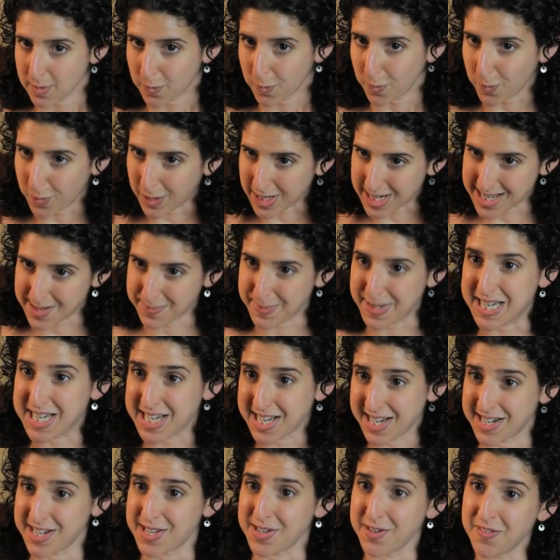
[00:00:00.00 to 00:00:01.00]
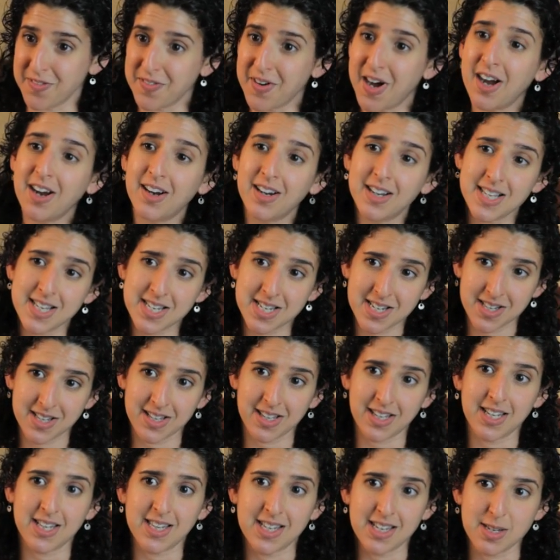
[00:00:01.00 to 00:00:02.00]
What's been done so far is to
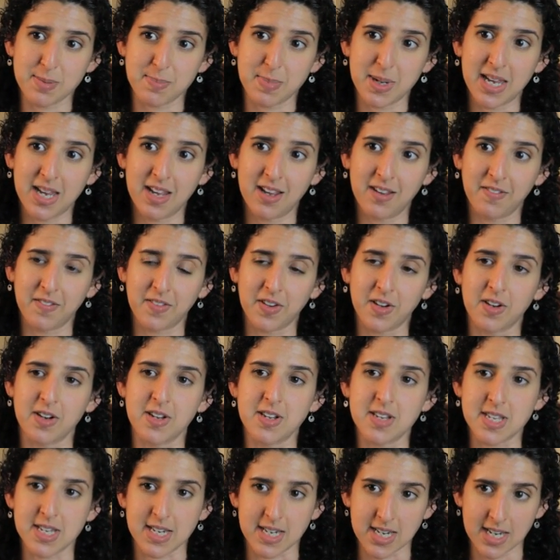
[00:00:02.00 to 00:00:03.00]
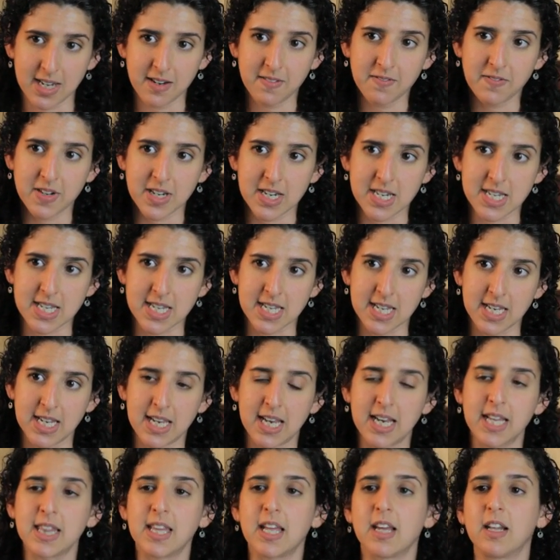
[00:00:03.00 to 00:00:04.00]
look at these behaviors in infancy
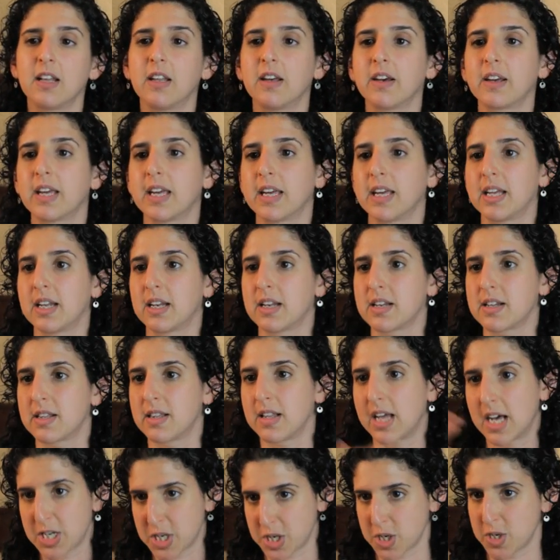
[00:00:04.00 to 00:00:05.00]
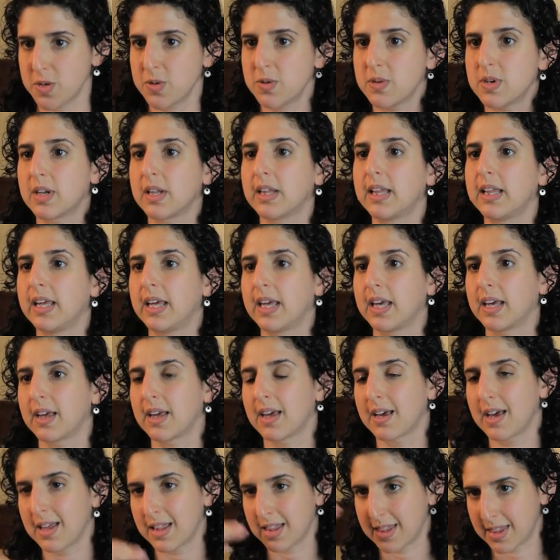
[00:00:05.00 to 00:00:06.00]
and then look at longitudinally
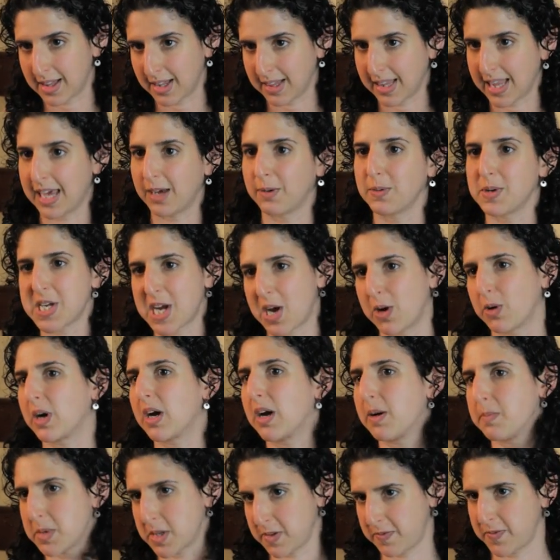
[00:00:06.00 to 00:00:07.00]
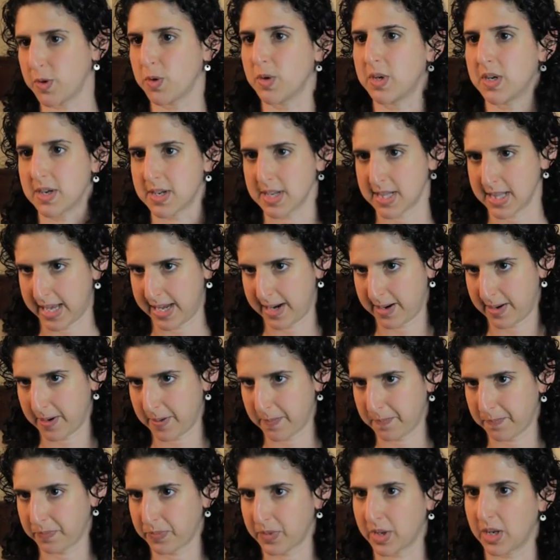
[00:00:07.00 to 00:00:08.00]
the language outcomes a few years
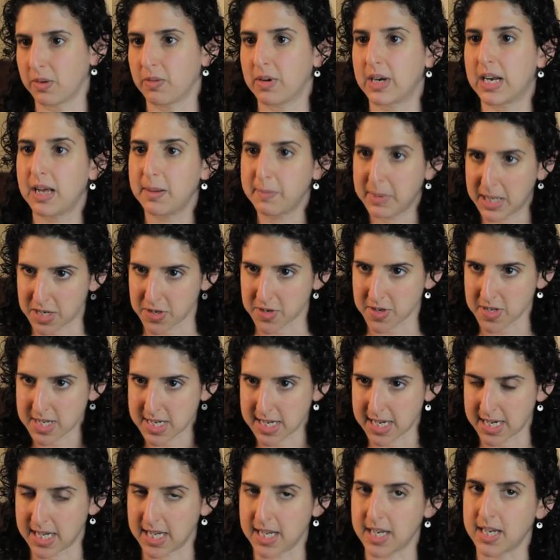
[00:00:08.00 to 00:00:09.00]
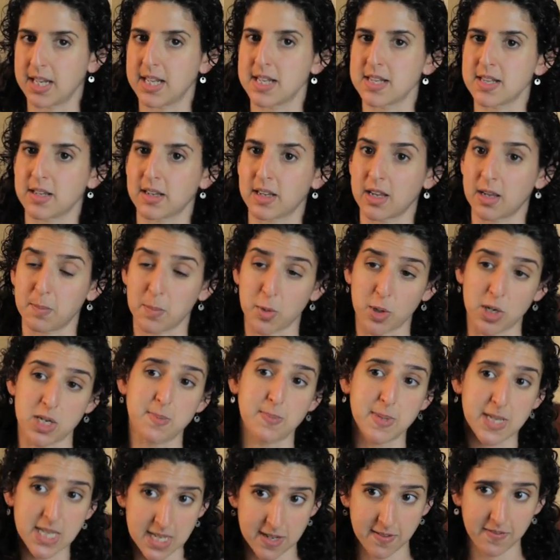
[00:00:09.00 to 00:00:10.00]
later. And what I'm interested in is looking more
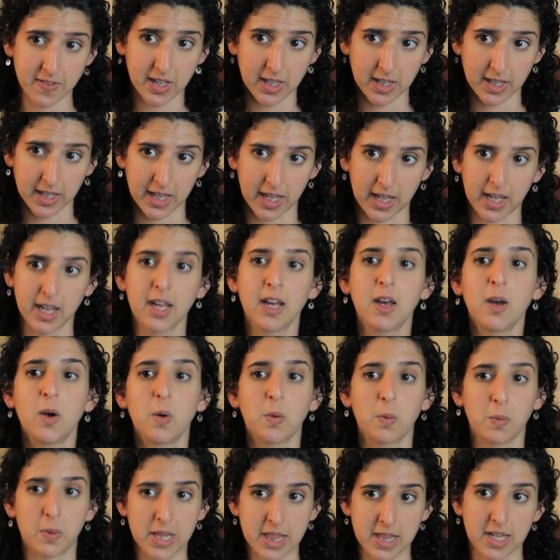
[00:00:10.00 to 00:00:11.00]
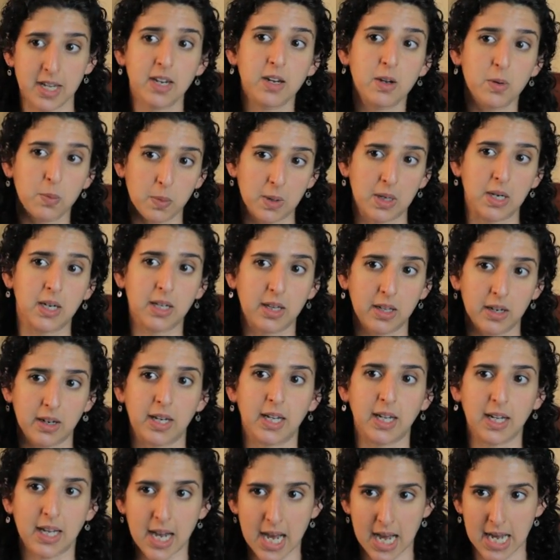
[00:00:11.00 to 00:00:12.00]
specifically within a word
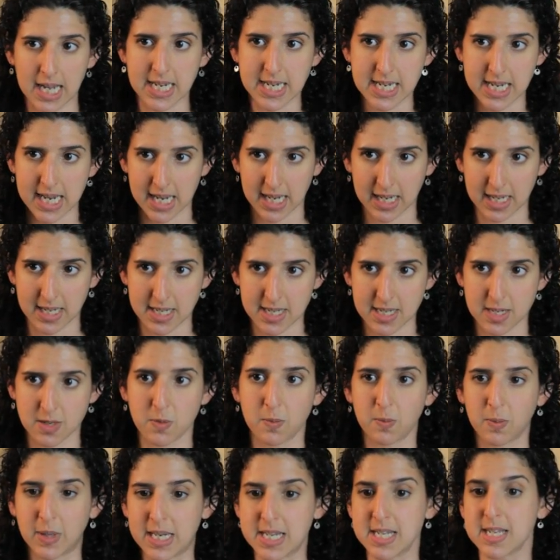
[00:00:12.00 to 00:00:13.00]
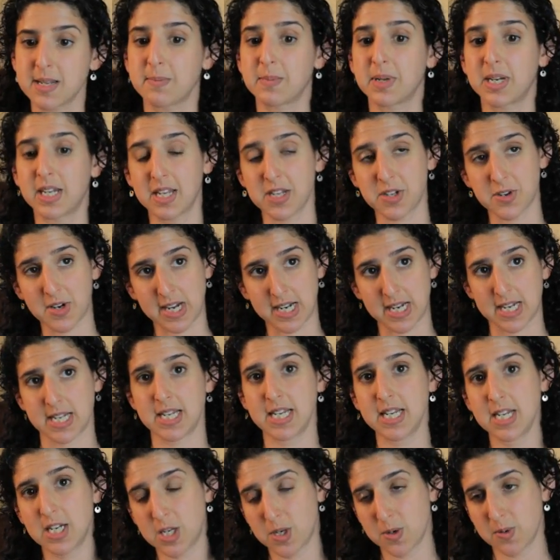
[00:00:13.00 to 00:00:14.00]
learning context. When somebody is trying to
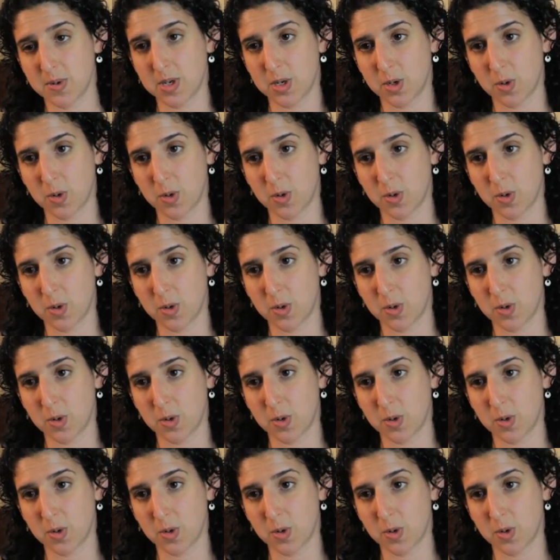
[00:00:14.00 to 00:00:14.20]
teach you a